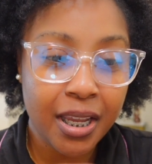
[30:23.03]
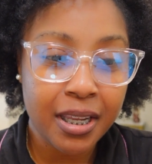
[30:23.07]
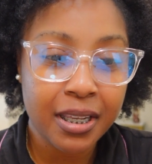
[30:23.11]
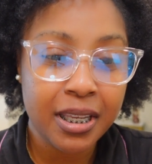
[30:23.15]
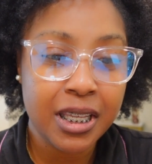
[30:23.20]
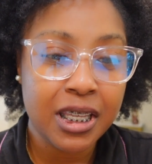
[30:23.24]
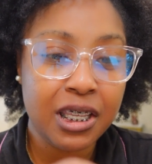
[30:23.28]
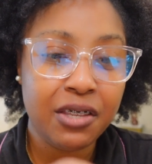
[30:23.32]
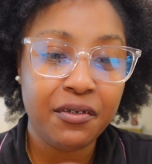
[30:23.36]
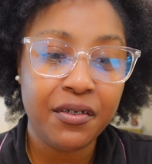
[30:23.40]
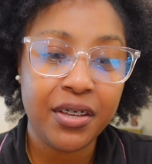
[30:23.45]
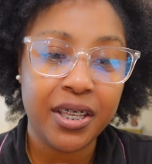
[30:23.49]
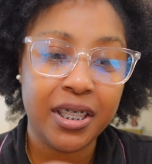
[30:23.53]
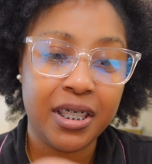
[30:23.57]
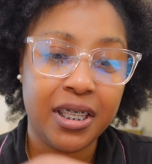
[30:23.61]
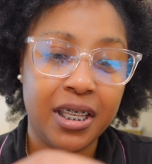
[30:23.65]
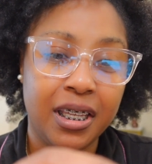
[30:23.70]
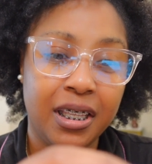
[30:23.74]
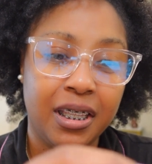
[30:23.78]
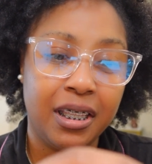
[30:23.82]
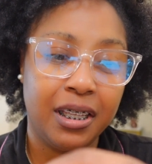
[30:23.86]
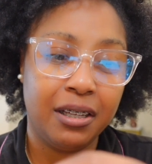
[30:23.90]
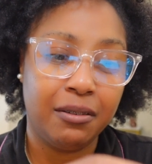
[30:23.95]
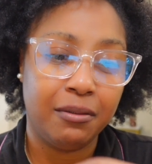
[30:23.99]
this
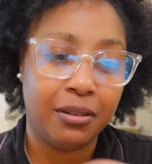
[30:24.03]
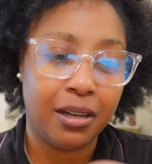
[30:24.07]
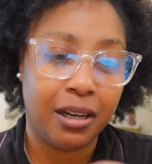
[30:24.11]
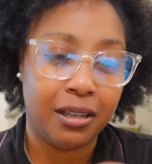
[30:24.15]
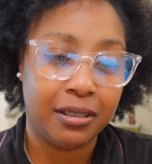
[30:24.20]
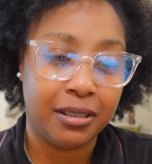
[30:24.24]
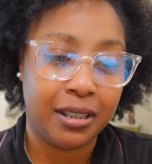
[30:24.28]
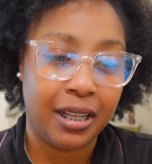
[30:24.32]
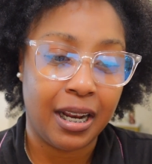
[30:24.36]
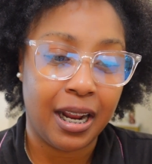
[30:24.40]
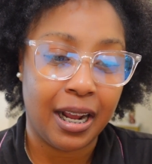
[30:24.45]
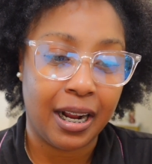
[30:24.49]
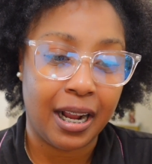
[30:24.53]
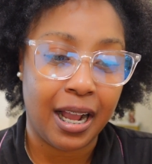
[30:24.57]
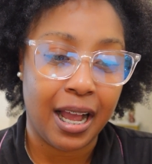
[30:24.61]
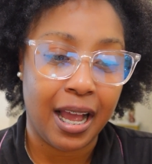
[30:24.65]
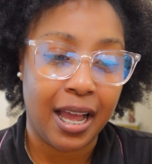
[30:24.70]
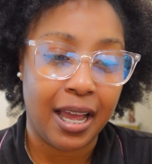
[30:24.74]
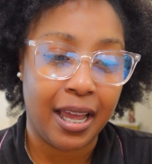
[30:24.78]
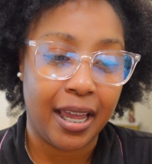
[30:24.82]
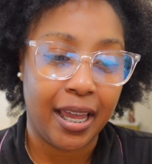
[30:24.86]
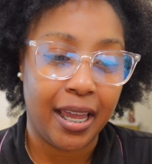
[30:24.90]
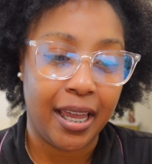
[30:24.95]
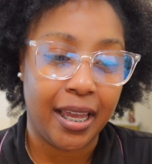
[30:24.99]
Fenty lip gloss that I
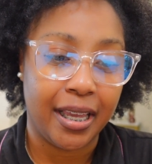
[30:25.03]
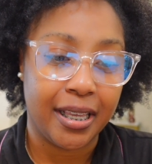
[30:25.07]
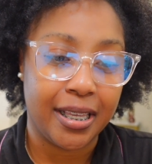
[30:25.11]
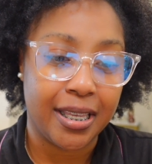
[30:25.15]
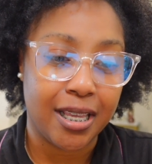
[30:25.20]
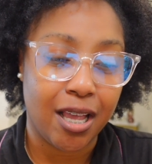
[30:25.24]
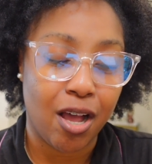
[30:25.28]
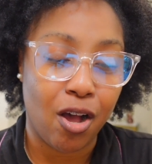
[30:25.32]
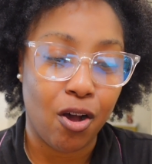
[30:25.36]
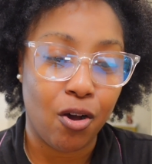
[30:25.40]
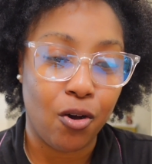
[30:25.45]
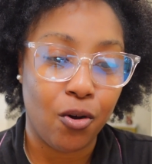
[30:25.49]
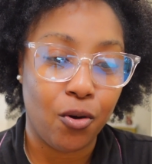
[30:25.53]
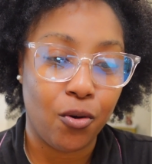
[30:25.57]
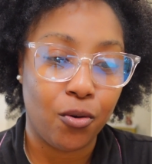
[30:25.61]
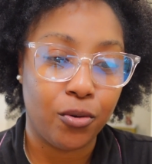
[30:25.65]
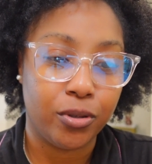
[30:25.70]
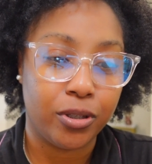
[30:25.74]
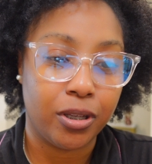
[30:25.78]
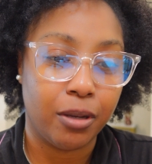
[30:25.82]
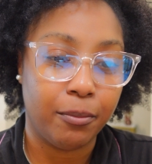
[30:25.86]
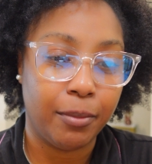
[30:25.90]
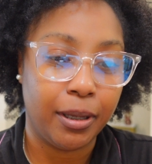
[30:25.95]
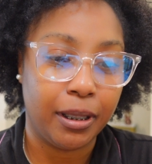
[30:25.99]
got is
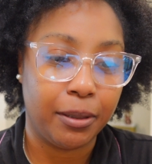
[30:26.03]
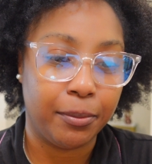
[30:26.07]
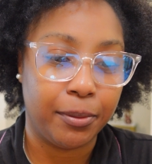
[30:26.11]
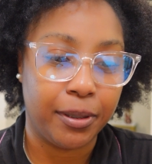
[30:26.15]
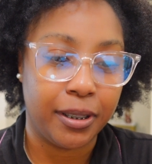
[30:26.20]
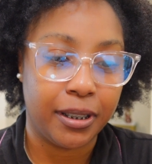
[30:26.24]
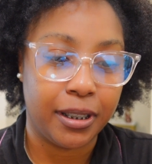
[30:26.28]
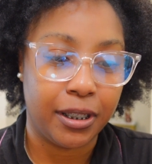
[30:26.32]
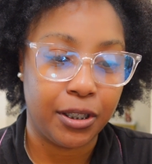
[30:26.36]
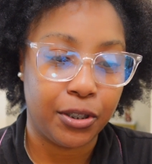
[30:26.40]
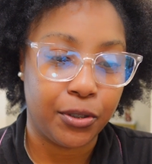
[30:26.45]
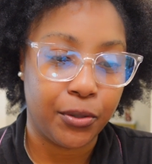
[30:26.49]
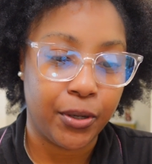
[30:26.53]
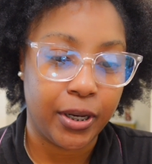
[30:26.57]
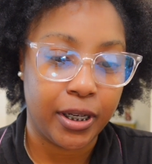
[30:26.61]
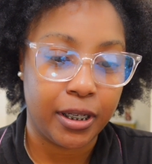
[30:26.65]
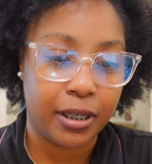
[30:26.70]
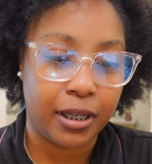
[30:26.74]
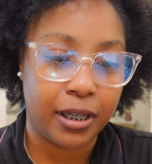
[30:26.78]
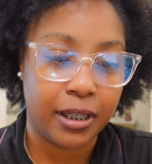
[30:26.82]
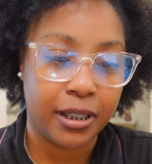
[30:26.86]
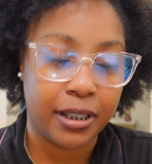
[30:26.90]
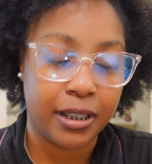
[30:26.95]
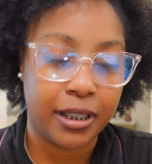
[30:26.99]
old, so I'm gonna have to put this in trash
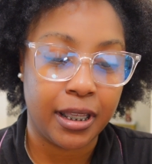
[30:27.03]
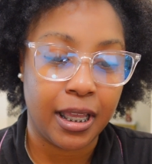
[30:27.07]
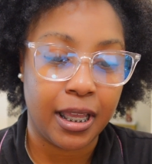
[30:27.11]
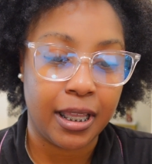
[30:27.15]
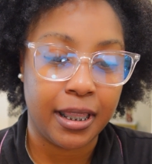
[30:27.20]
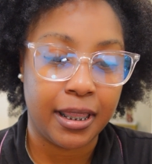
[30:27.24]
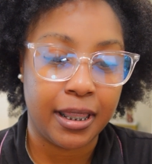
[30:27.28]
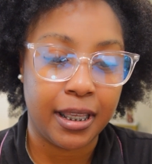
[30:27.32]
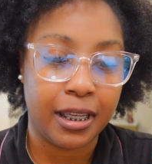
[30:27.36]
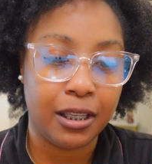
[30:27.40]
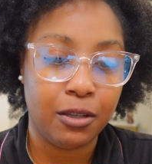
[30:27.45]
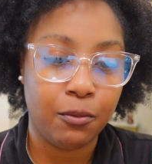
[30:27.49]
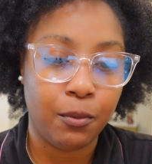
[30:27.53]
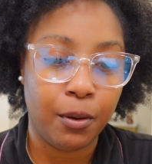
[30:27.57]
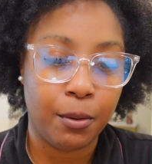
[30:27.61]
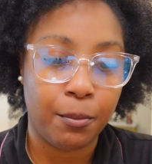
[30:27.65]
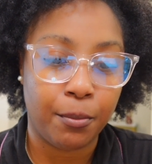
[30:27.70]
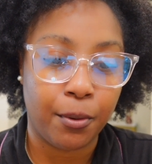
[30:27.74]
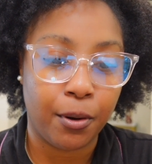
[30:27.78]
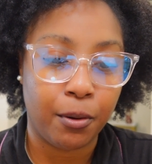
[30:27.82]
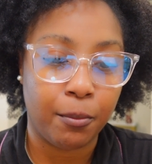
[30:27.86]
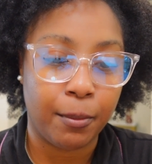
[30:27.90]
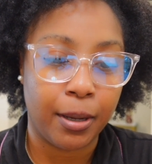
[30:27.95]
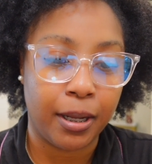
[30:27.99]
because this is what
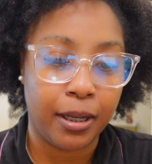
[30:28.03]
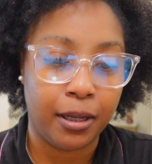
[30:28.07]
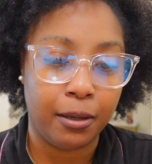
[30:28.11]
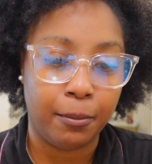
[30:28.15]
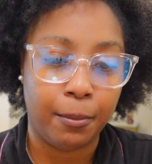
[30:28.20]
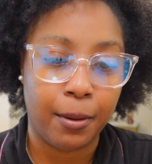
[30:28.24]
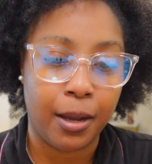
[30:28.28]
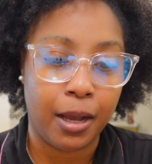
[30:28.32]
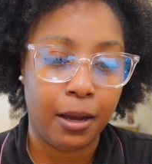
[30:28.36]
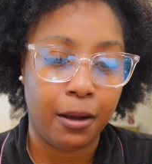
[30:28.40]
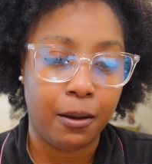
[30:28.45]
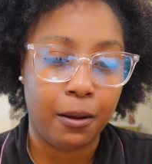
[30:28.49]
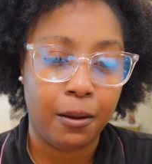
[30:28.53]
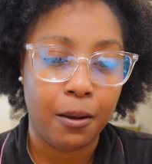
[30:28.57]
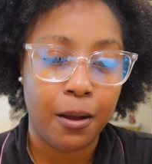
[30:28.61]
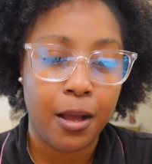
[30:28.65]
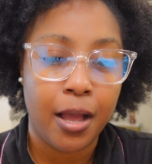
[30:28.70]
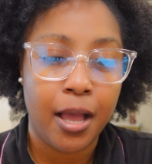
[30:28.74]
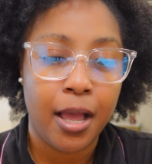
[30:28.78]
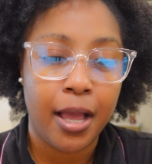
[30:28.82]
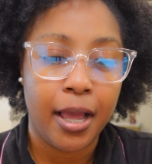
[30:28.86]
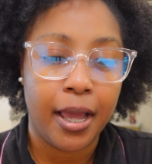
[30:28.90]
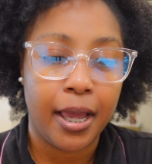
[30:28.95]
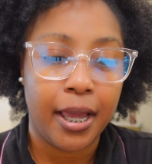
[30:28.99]
broke my lip out,
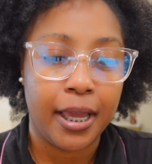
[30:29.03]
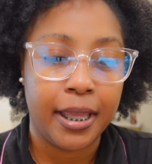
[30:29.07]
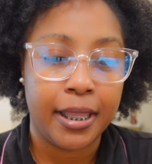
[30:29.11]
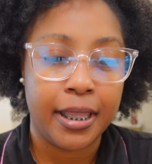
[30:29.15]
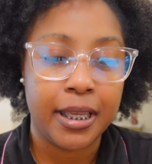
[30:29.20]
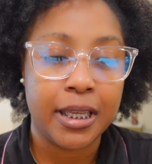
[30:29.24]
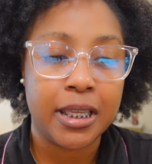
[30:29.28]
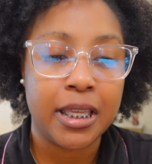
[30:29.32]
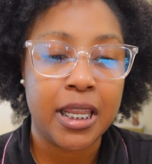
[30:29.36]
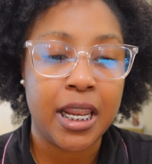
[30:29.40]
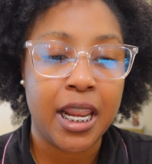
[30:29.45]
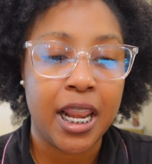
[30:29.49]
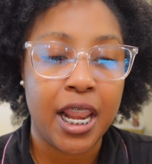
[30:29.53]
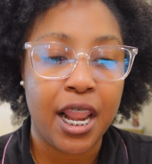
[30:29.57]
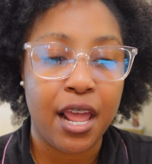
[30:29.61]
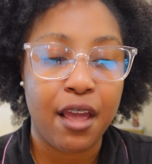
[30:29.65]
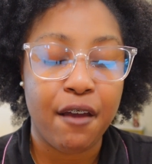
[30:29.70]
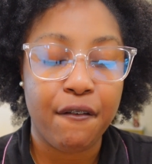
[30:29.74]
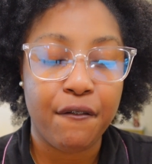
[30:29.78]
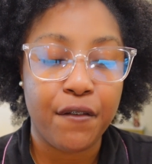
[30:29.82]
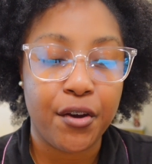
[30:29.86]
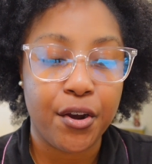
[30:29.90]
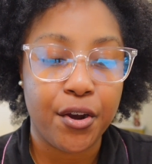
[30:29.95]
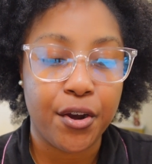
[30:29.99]
and this
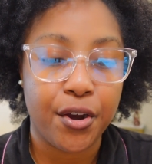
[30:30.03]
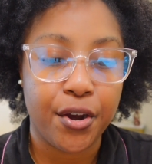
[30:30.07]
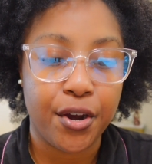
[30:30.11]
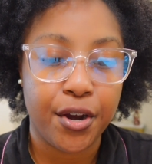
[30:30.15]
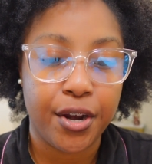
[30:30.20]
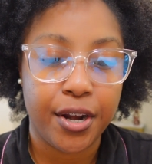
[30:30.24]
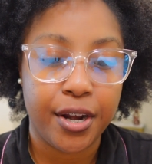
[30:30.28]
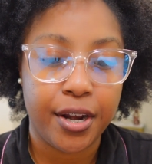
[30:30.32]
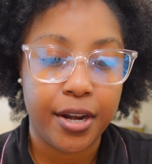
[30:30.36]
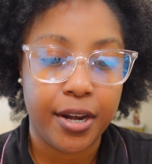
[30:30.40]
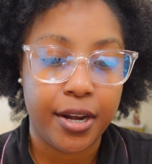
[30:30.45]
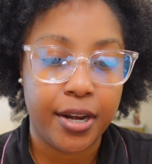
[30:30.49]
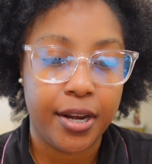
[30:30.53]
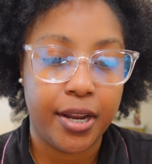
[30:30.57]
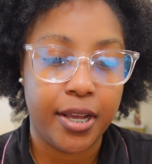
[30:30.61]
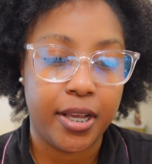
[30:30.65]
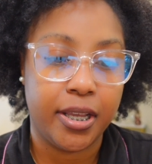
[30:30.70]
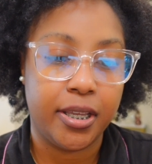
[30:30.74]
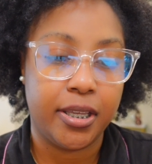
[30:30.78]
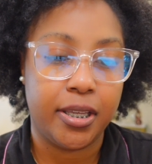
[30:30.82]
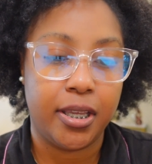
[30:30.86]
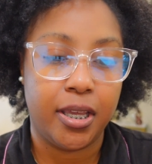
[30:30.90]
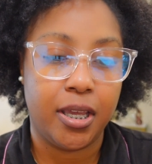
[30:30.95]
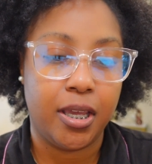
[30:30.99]
never
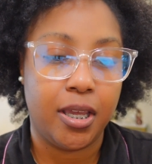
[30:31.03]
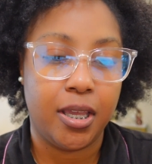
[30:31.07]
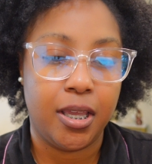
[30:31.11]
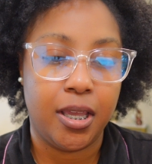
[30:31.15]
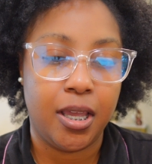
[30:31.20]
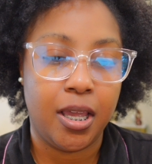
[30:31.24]
does it.